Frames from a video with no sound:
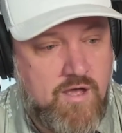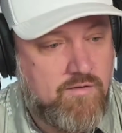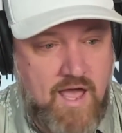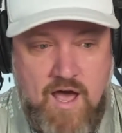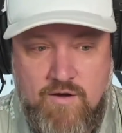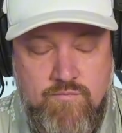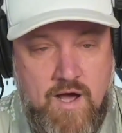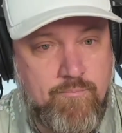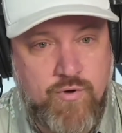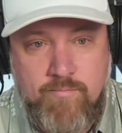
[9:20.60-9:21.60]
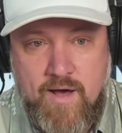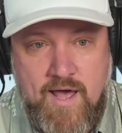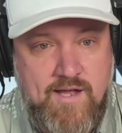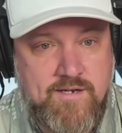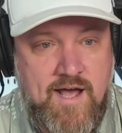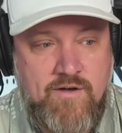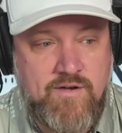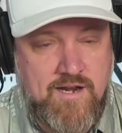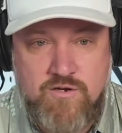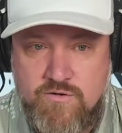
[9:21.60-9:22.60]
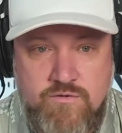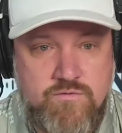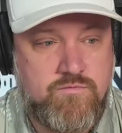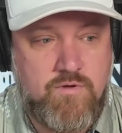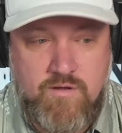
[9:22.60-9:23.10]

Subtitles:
I'd put my head down. I knew,